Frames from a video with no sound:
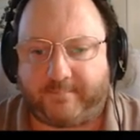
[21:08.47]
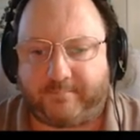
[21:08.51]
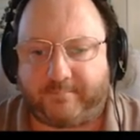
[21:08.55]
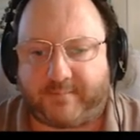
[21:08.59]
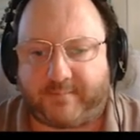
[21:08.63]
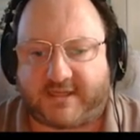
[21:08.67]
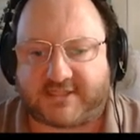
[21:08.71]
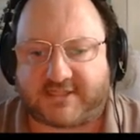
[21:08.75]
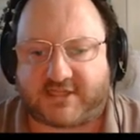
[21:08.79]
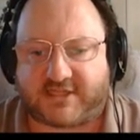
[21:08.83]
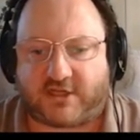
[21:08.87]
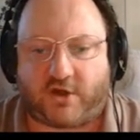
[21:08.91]

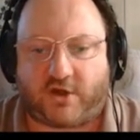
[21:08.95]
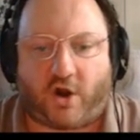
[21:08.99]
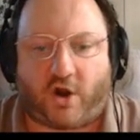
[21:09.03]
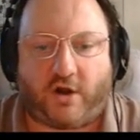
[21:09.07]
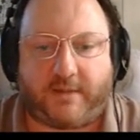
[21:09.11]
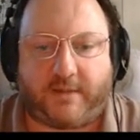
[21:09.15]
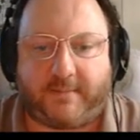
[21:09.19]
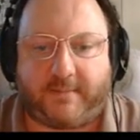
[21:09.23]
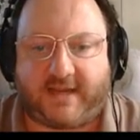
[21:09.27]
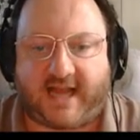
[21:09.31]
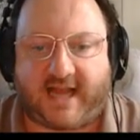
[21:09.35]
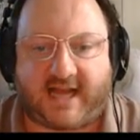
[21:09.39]
Because it can
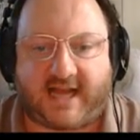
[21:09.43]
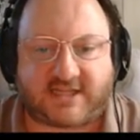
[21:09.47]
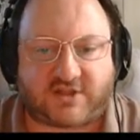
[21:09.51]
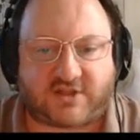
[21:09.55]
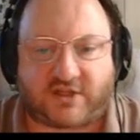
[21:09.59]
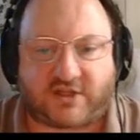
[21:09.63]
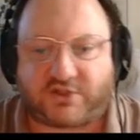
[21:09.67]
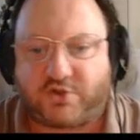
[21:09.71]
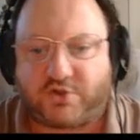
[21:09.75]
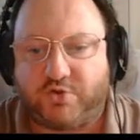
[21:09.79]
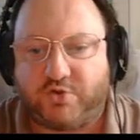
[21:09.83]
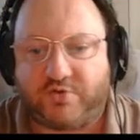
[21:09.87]
only be cast
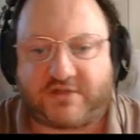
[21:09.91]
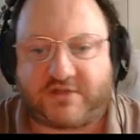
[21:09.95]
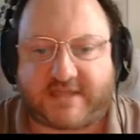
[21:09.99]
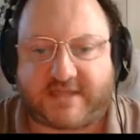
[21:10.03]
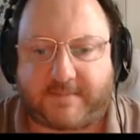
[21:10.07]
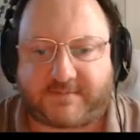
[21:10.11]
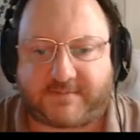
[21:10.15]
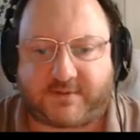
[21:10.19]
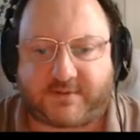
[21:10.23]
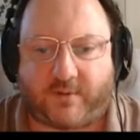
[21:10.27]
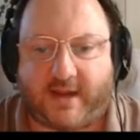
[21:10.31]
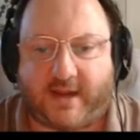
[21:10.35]
like 2
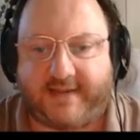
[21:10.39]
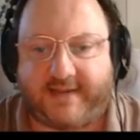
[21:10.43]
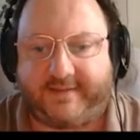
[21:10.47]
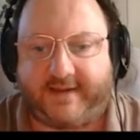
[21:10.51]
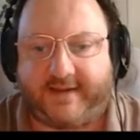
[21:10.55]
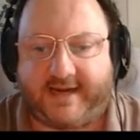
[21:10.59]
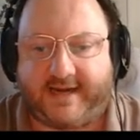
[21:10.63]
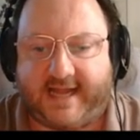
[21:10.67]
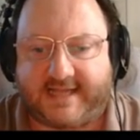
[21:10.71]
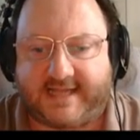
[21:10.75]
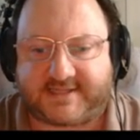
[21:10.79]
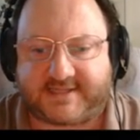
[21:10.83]
steps away, and
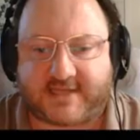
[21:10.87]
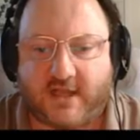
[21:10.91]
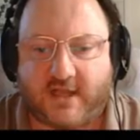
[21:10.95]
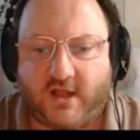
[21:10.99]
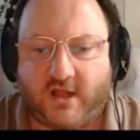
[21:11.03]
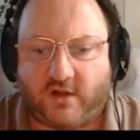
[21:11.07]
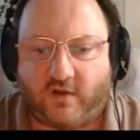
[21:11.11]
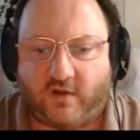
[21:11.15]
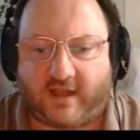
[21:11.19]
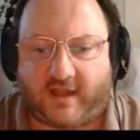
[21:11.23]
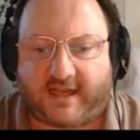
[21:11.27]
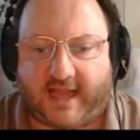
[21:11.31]
then it has
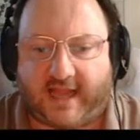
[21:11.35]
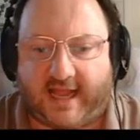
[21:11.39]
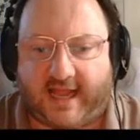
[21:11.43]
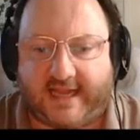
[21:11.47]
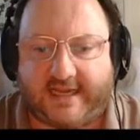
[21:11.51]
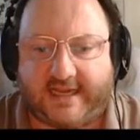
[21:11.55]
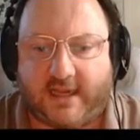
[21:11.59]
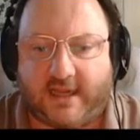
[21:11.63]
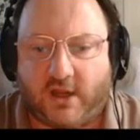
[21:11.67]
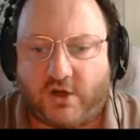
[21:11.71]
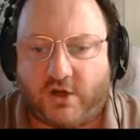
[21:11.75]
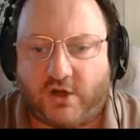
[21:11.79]
like
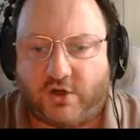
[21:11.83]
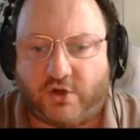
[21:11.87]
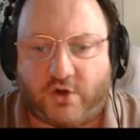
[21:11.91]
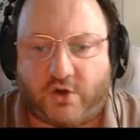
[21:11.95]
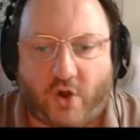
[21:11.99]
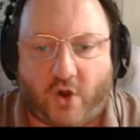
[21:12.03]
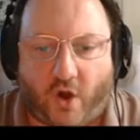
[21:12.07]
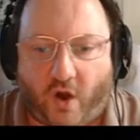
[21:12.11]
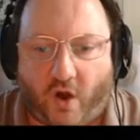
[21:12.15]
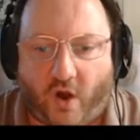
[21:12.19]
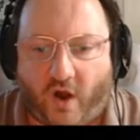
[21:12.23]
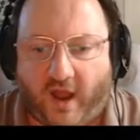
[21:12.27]
a
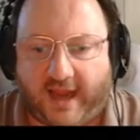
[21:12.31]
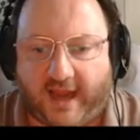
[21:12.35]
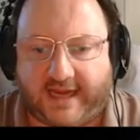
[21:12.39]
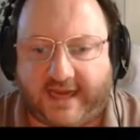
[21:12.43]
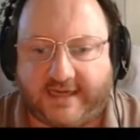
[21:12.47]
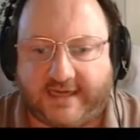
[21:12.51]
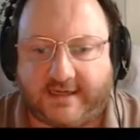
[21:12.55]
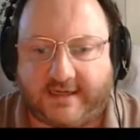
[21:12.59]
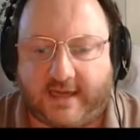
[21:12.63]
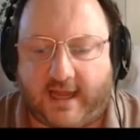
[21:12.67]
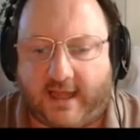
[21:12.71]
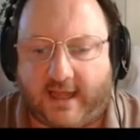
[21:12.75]

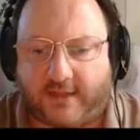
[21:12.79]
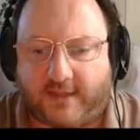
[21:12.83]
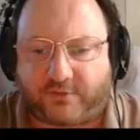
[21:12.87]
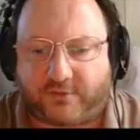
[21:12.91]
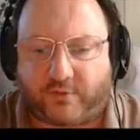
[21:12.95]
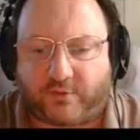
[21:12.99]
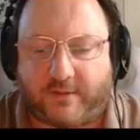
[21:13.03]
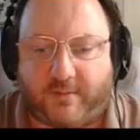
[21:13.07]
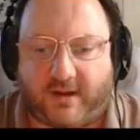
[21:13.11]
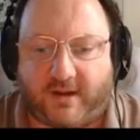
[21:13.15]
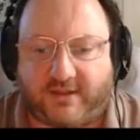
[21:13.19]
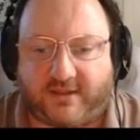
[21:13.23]

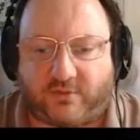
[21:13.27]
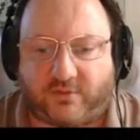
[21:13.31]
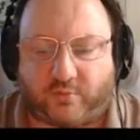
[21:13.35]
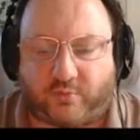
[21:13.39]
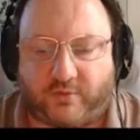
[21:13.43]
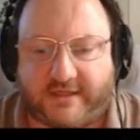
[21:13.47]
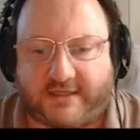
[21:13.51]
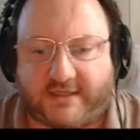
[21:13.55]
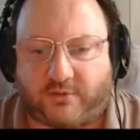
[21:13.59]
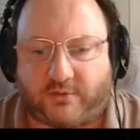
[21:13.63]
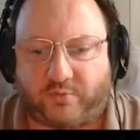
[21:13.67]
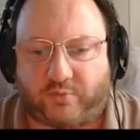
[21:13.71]

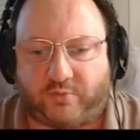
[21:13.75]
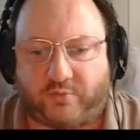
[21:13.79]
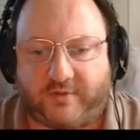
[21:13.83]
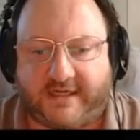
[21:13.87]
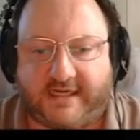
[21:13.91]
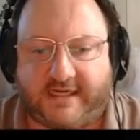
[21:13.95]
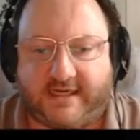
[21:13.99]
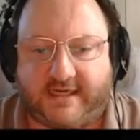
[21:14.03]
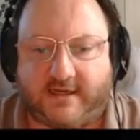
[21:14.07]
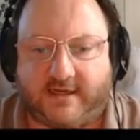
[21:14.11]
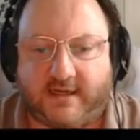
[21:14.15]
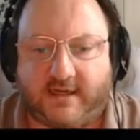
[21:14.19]
3x3
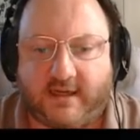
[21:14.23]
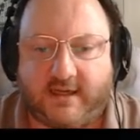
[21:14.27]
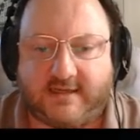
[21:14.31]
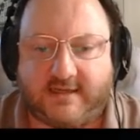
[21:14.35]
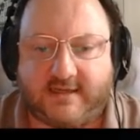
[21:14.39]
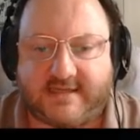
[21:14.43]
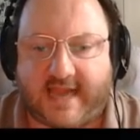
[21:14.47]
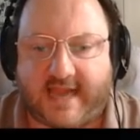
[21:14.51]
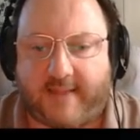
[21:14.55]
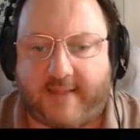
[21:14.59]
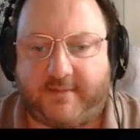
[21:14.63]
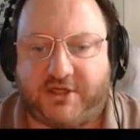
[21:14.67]
grid
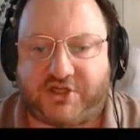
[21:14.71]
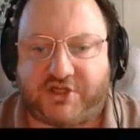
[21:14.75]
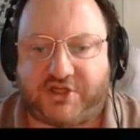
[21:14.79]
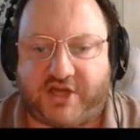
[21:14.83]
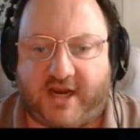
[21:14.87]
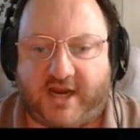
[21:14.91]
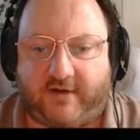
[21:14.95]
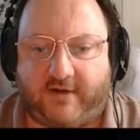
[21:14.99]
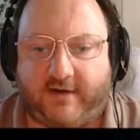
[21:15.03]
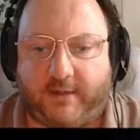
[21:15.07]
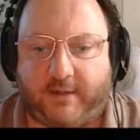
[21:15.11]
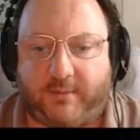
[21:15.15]
damage
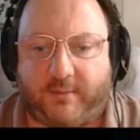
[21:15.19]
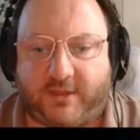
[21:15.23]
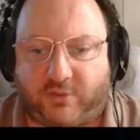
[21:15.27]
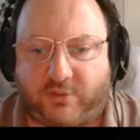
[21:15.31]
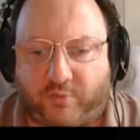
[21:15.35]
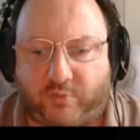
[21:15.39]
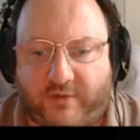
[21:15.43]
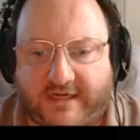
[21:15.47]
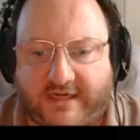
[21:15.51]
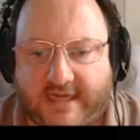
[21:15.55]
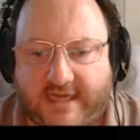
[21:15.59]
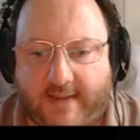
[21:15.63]
area with
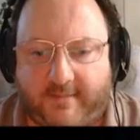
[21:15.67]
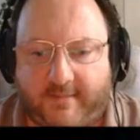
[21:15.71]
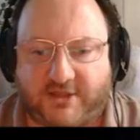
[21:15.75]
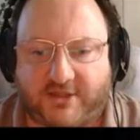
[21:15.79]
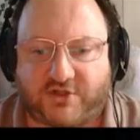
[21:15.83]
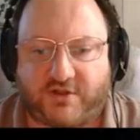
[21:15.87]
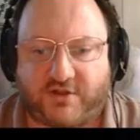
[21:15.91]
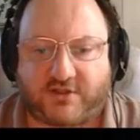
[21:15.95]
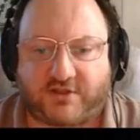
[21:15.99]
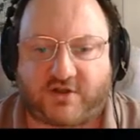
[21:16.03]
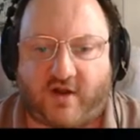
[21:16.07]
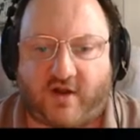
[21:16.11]
3
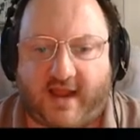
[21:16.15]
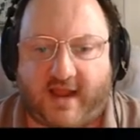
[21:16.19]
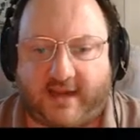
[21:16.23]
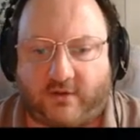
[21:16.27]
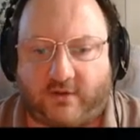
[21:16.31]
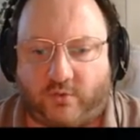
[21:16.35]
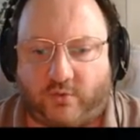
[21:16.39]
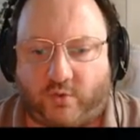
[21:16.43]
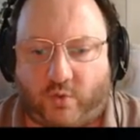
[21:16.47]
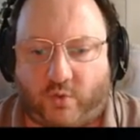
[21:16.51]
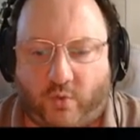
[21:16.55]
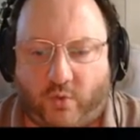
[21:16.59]
damage on the
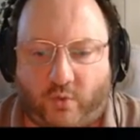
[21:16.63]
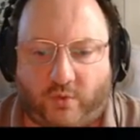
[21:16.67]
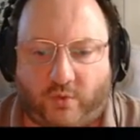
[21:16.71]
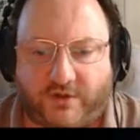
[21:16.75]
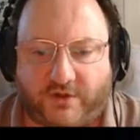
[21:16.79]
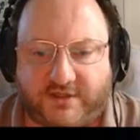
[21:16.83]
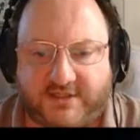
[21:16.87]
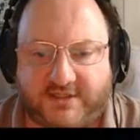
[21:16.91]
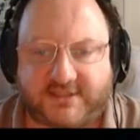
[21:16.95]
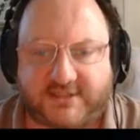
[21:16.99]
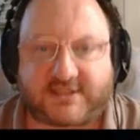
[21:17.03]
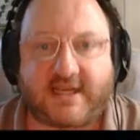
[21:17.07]
diagonal
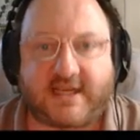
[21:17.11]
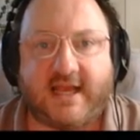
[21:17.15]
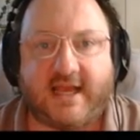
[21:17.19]
corners.